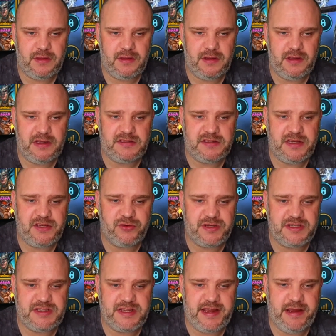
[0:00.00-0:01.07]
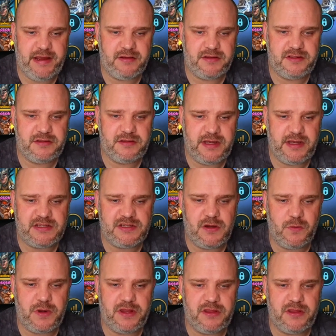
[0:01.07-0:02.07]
he's an interesting character. He's not one of the